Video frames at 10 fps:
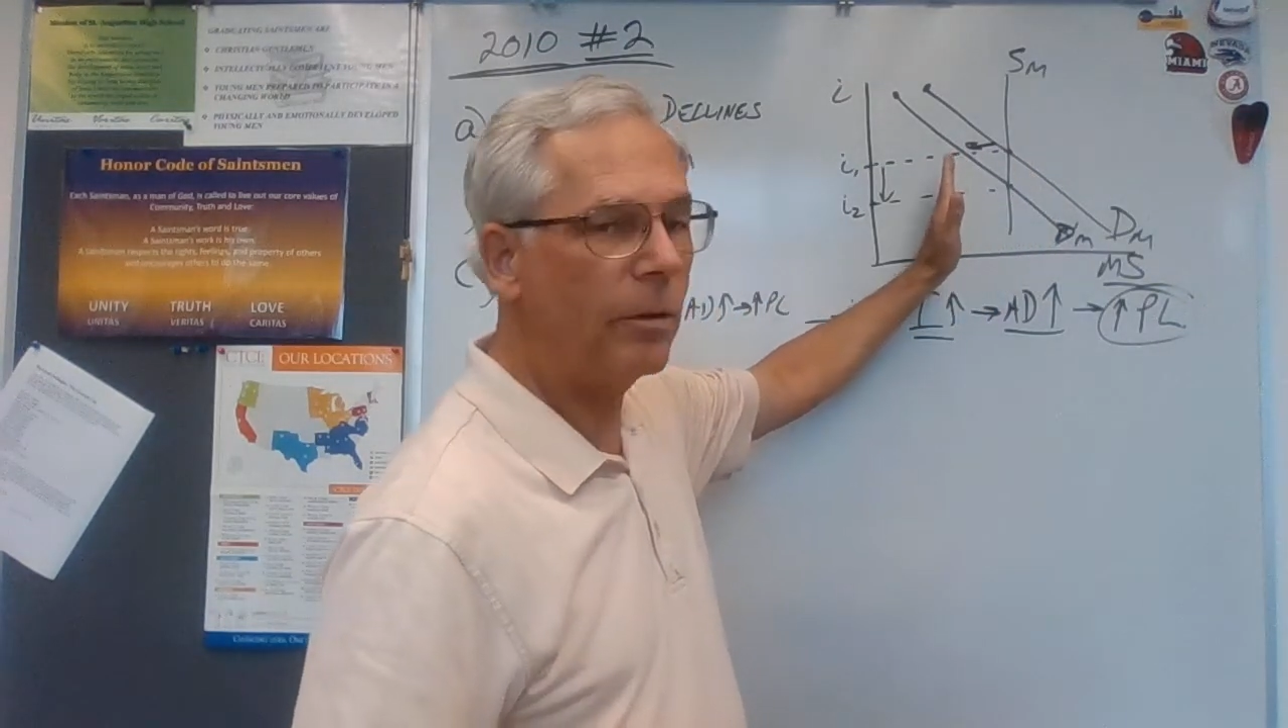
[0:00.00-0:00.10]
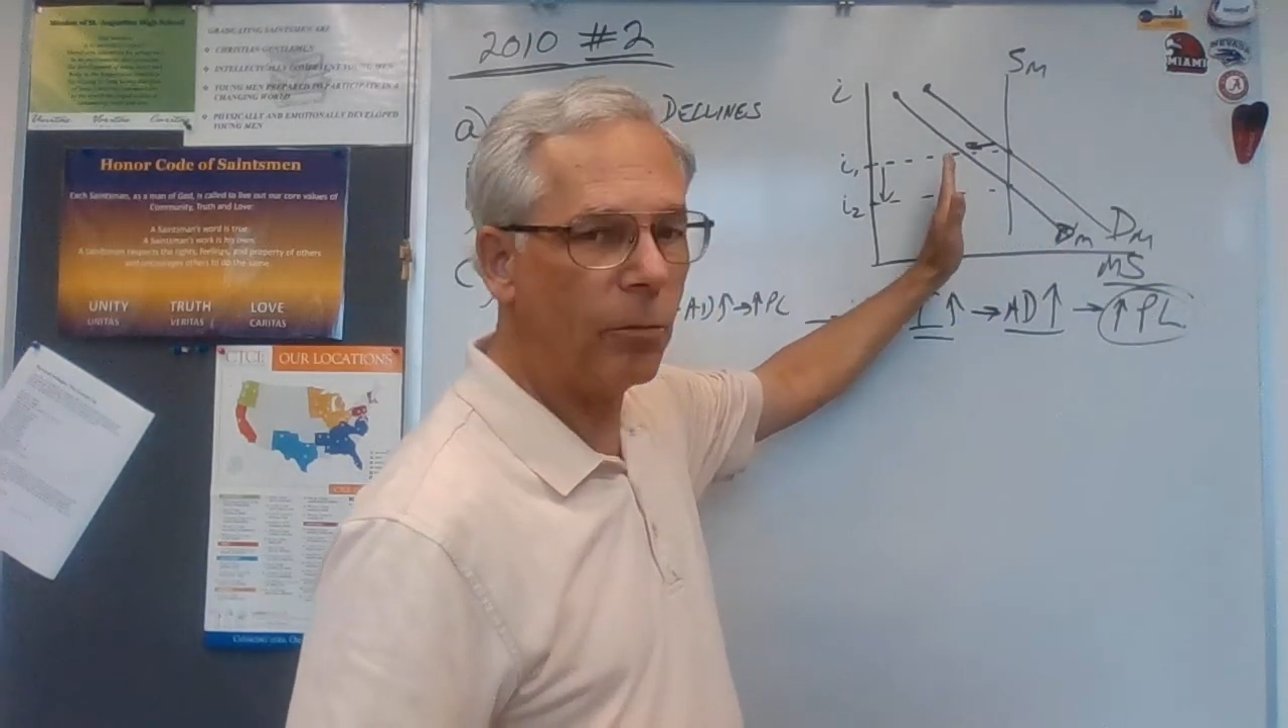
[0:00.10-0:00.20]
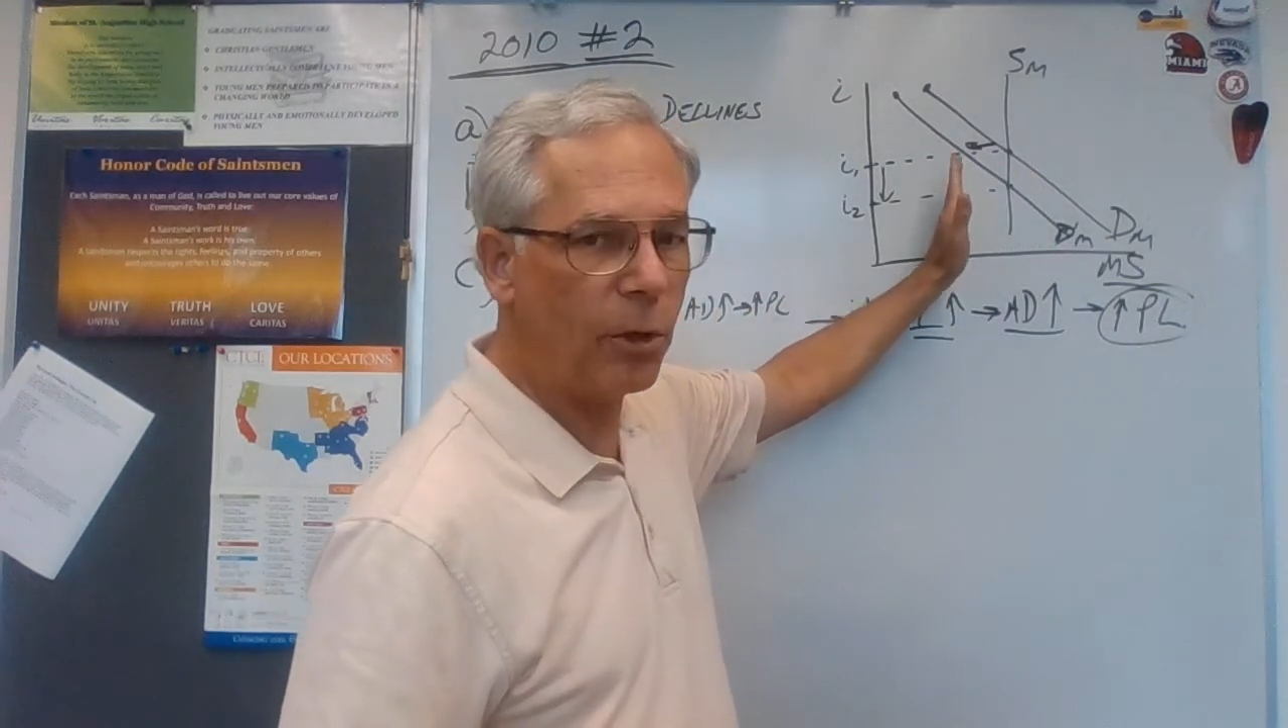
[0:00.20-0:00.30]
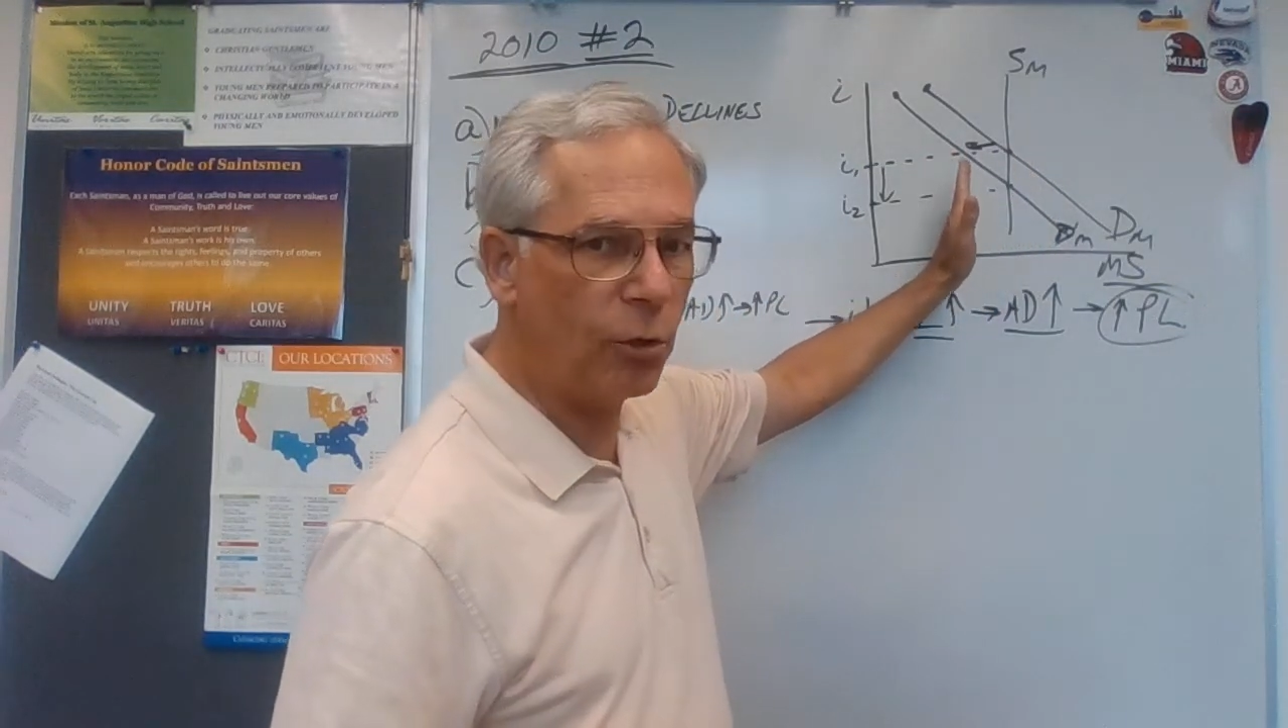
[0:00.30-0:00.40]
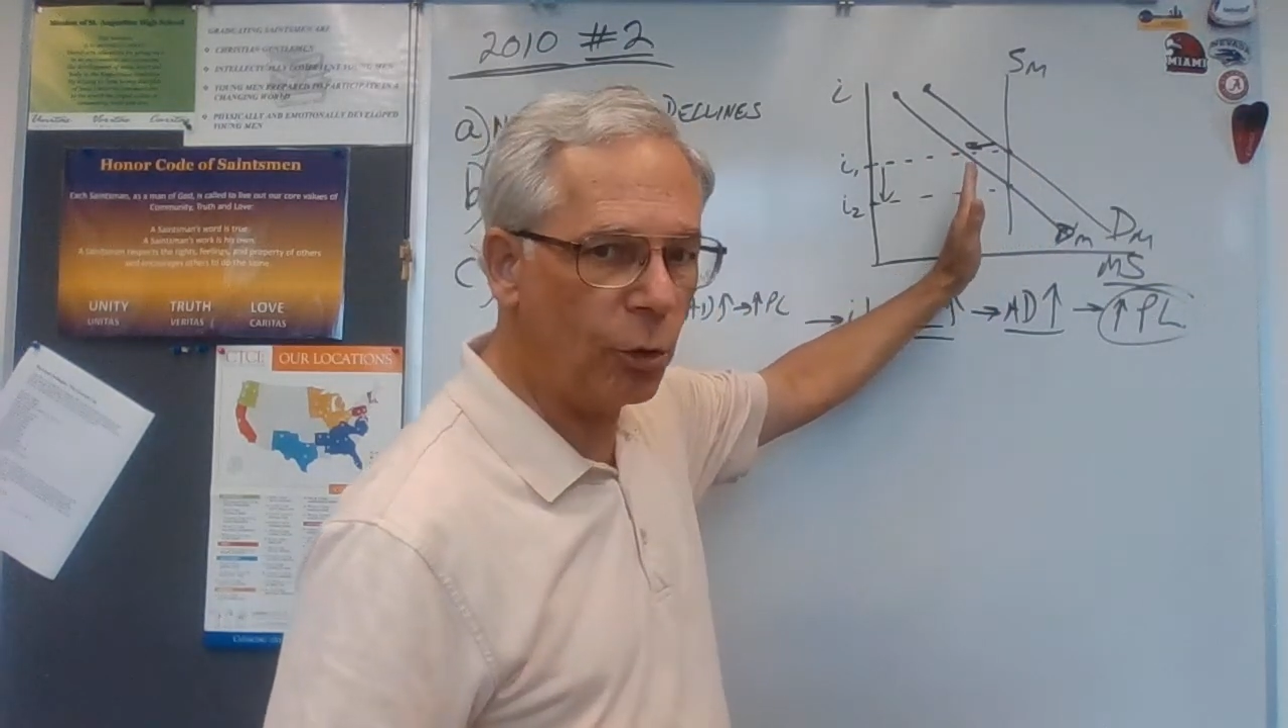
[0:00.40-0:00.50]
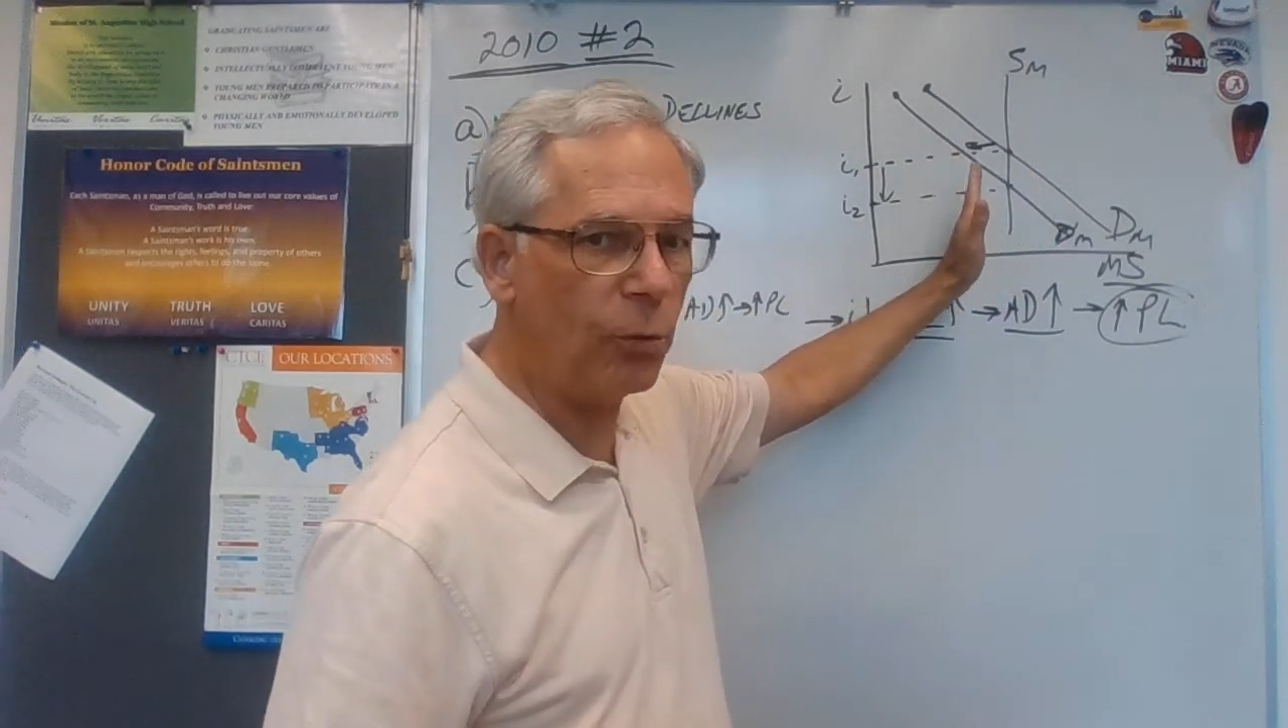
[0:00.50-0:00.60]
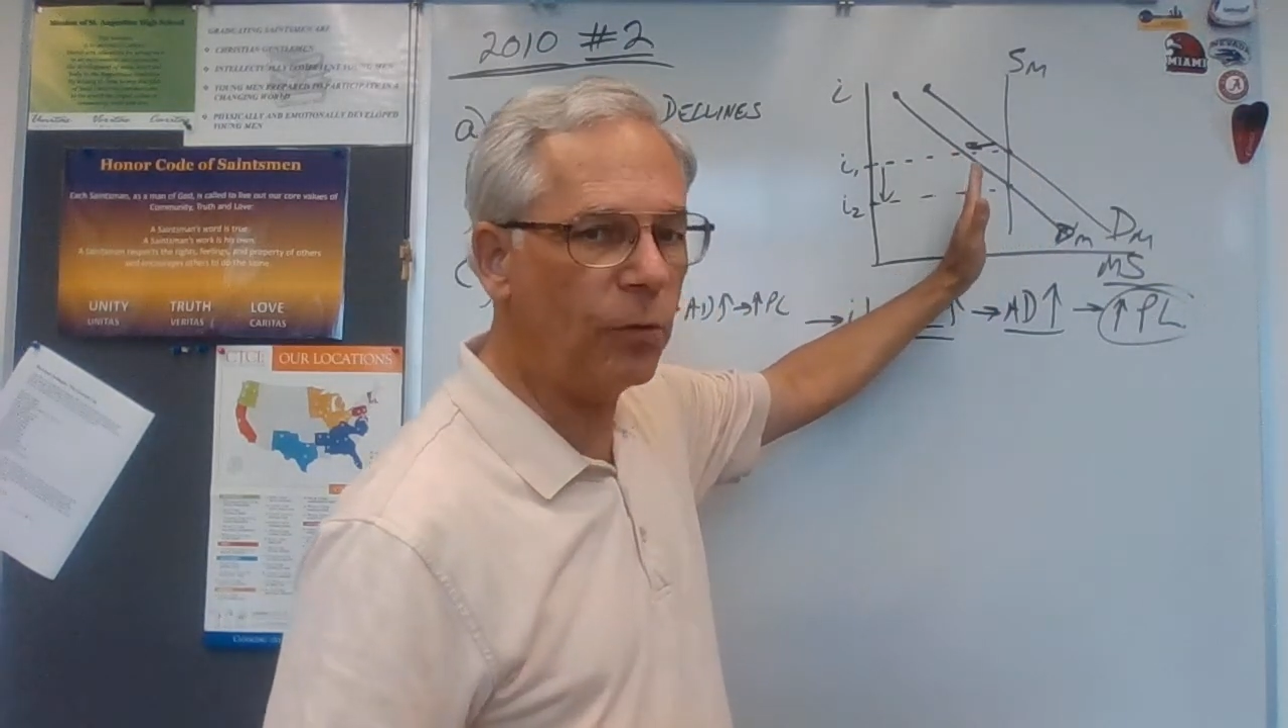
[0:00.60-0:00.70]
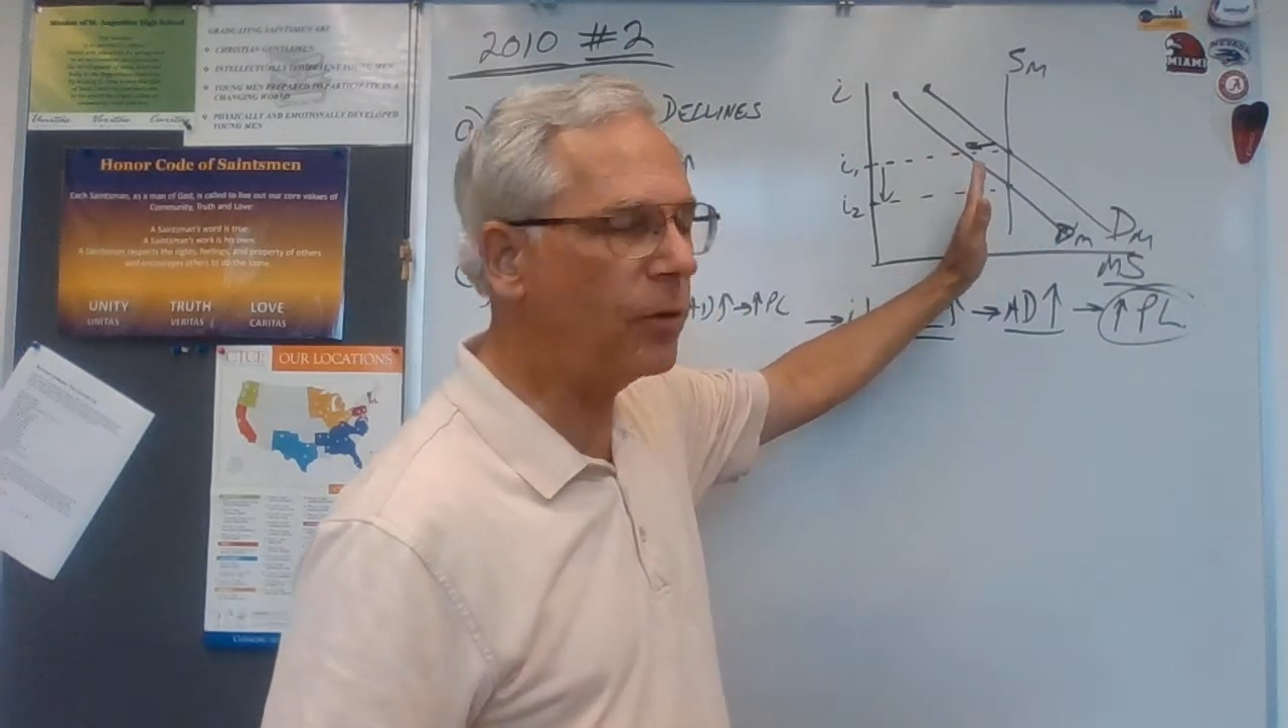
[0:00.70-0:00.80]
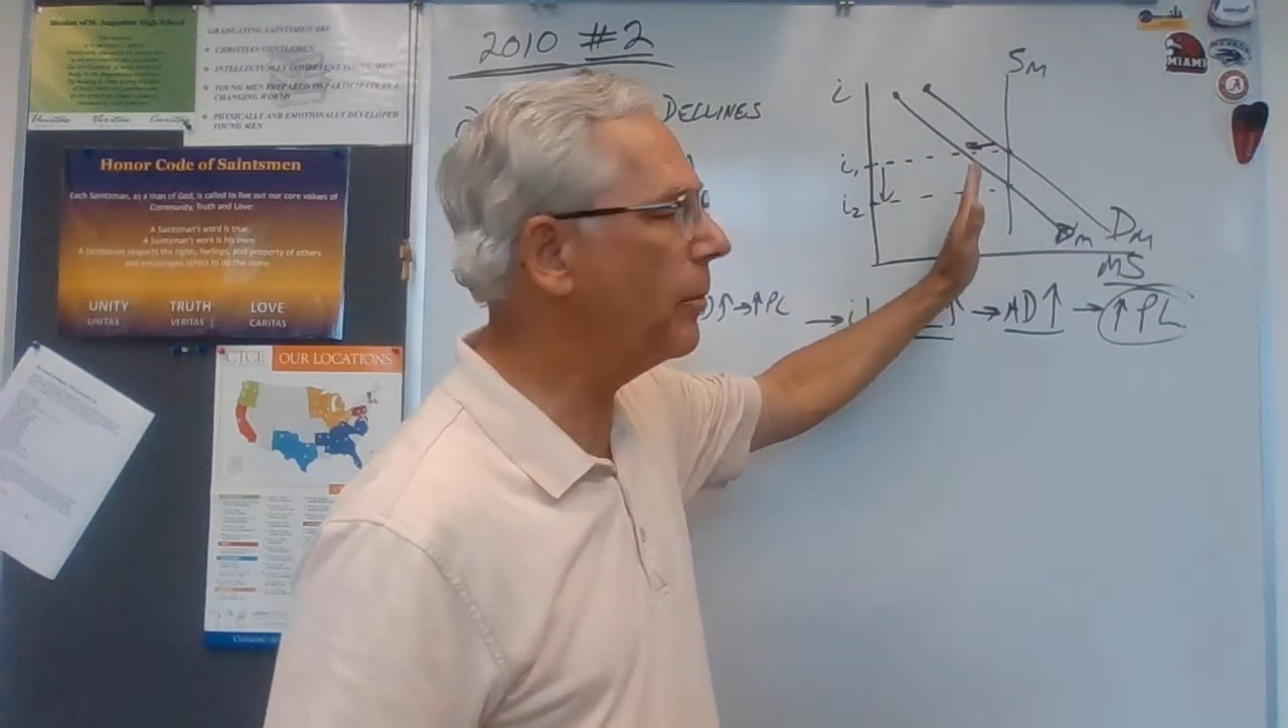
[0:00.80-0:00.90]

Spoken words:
reduce the